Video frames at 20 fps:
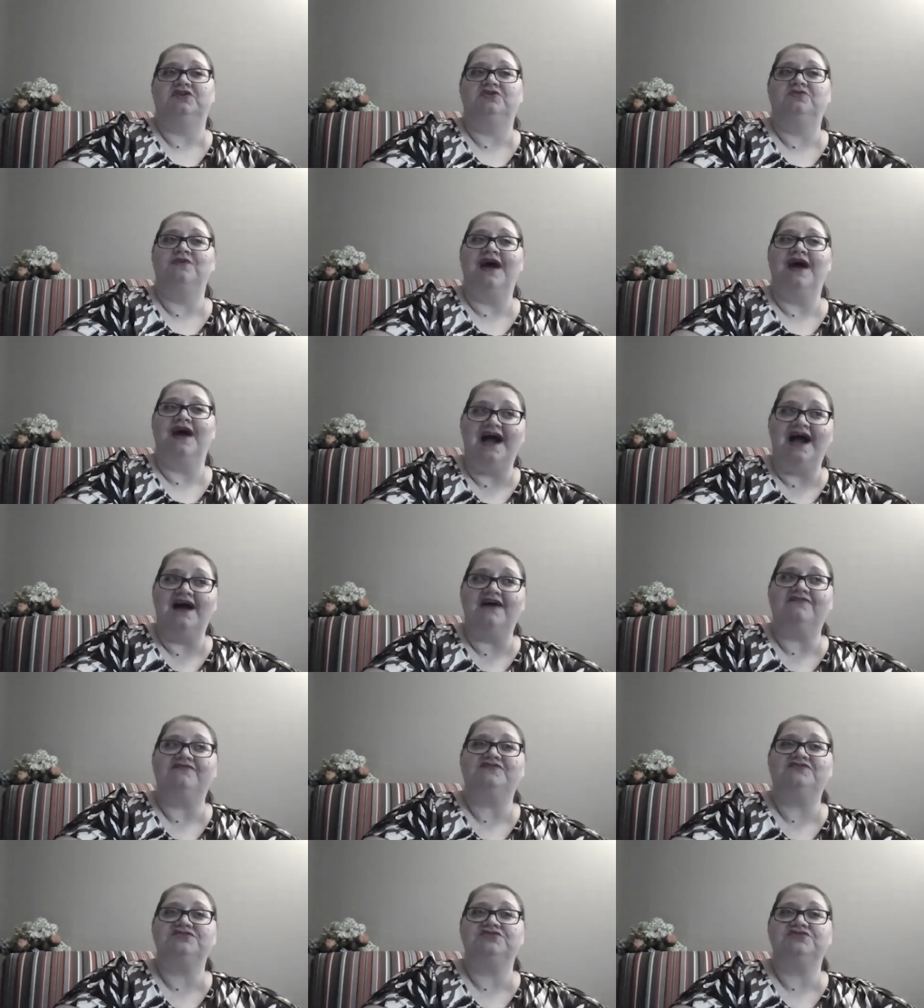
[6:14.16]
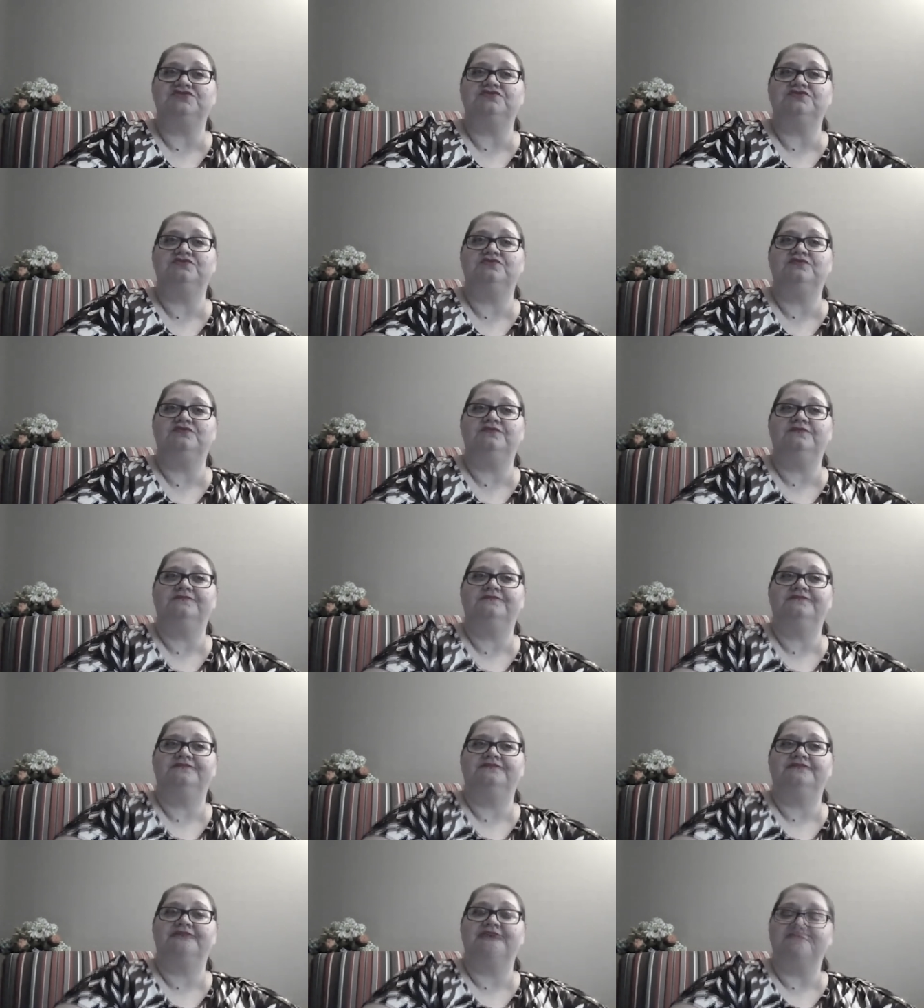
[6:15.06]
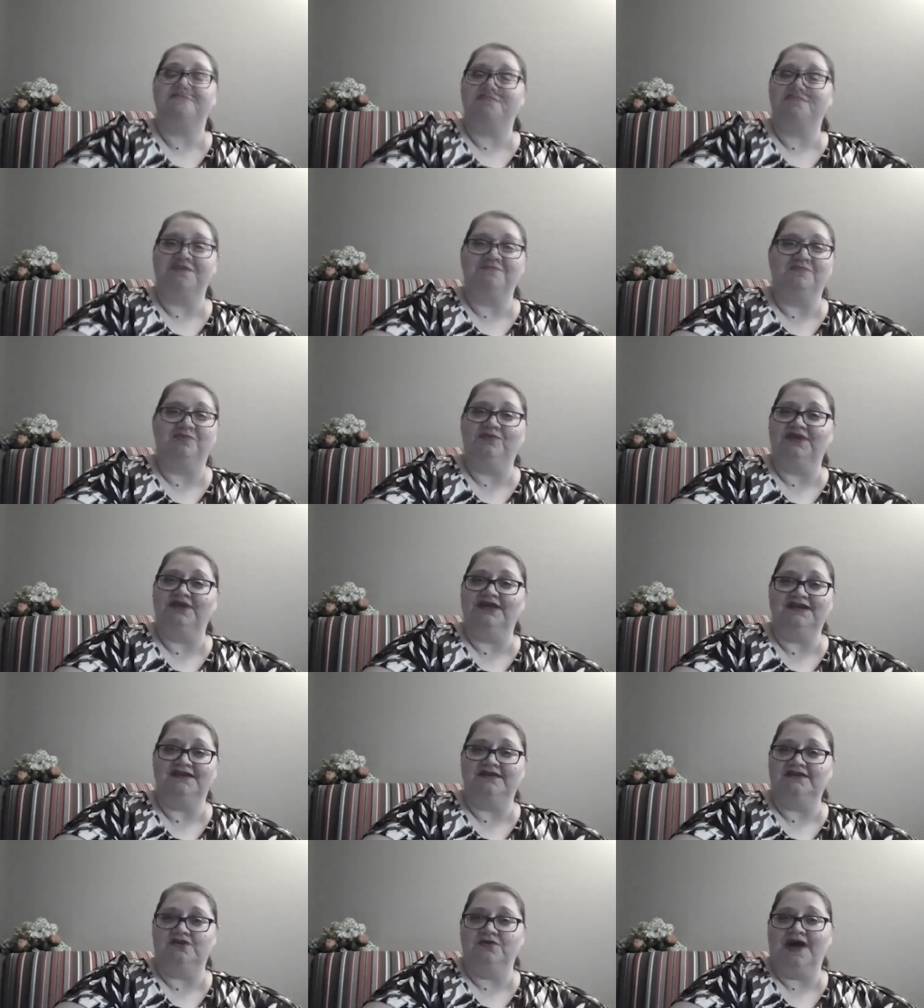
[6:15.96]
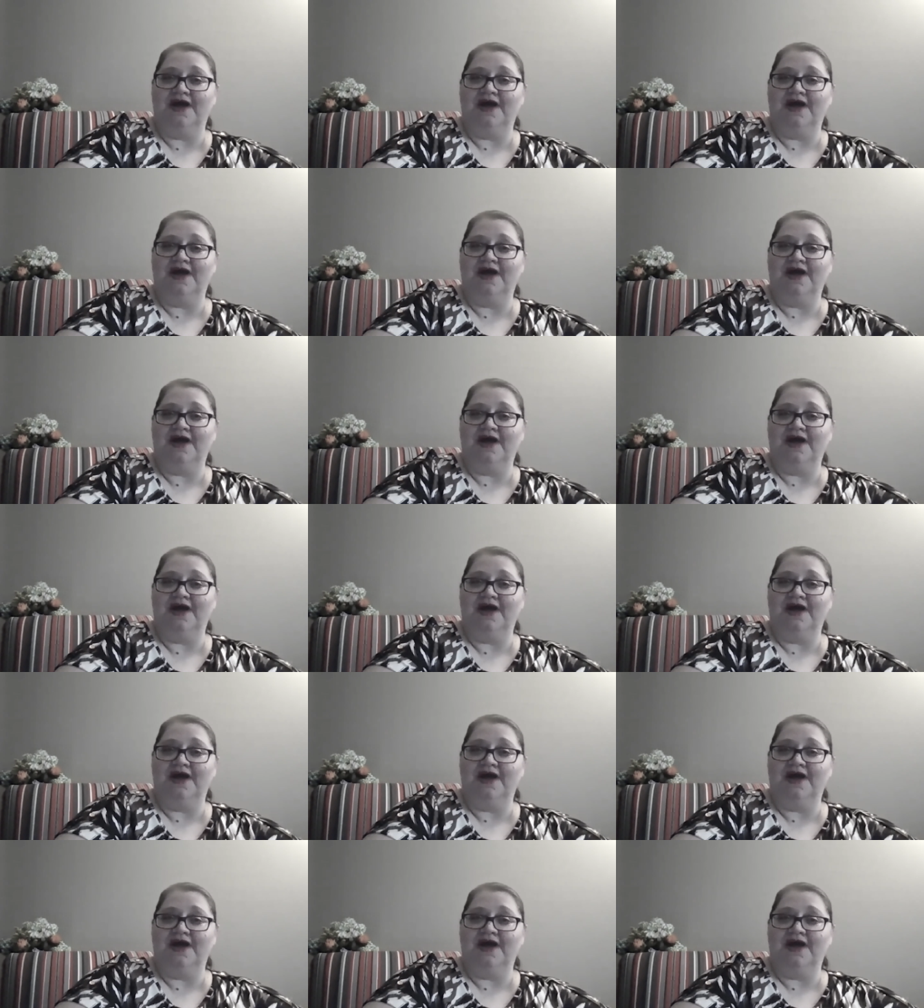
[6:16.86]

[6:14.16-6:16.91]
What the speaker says: You have to let people in.